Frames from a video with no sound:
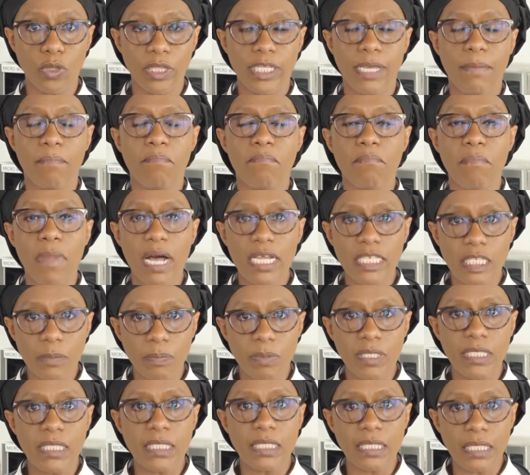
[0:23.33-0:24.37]
There must
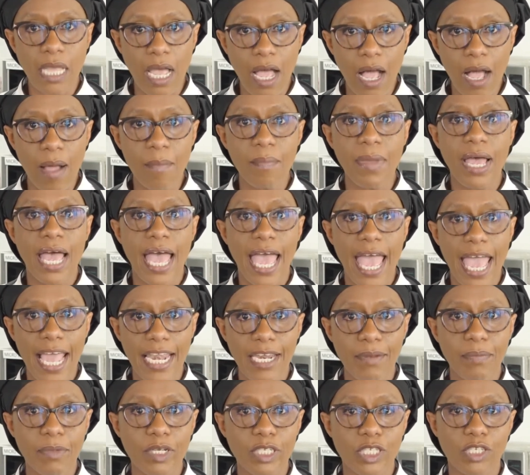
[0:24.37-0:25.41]
be some
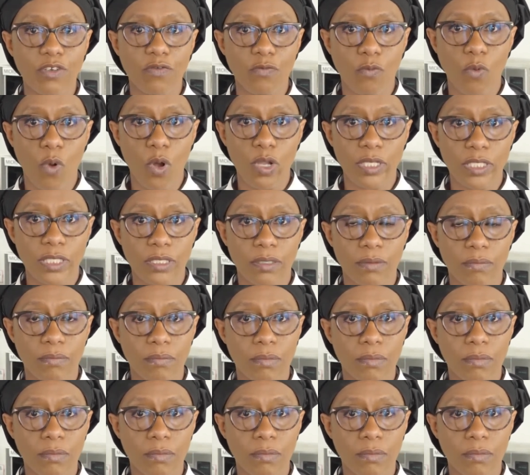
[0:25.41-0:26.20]
element of water.